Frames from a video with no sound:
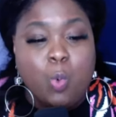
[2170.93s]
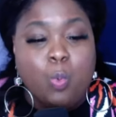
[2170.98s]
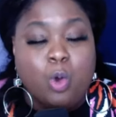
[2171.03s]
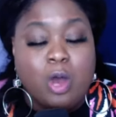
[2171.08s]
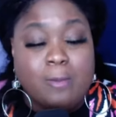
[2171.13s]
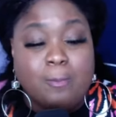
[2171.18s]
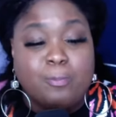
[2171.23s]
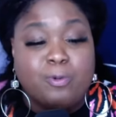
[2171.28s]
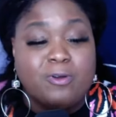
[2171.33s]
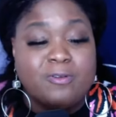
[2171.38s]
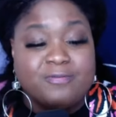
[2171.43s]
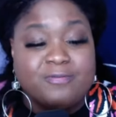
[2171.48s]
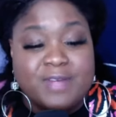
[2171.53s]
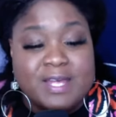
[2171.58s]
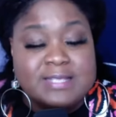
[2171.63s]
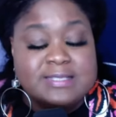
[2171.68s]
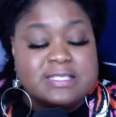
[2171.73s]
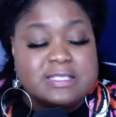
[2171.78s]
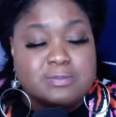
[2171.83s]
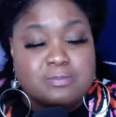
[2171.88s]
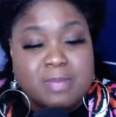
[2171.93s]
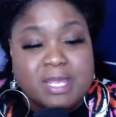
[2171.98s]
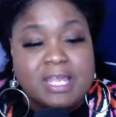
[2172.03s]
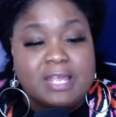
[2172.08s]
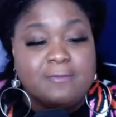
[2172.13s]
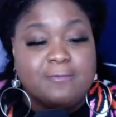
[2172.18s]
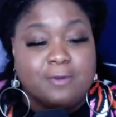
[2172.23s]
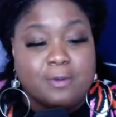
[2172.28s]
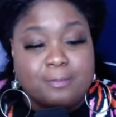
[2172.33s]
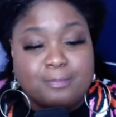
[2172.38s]
What prevents
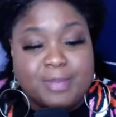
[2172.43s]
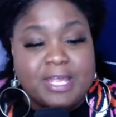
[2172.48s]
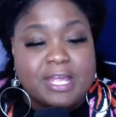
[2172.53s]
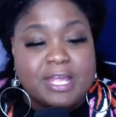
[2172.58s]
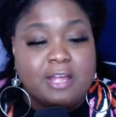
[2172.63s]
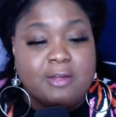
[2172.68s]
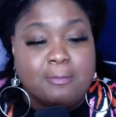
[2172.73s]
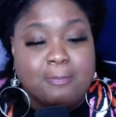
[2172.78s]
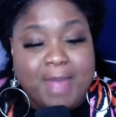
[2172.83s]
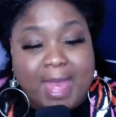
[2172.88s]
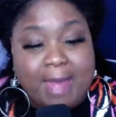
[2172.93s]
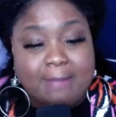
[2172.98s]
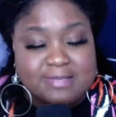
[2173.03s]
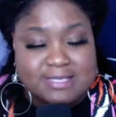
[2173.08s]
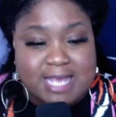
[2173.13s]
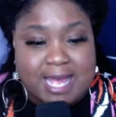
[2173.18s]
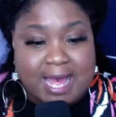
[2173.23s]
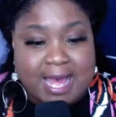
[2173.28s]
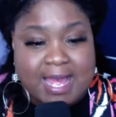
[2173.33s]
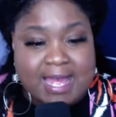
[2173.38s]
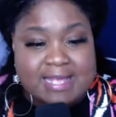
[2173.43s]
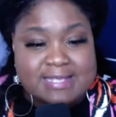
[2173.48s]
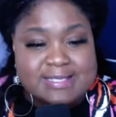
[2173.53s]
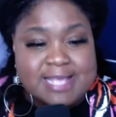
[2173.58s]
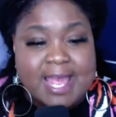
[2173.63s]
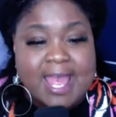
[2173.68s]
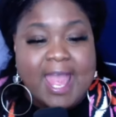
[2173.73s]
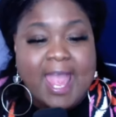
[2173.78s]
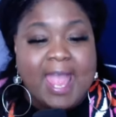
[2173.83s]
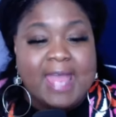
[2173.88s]
me from being baptized?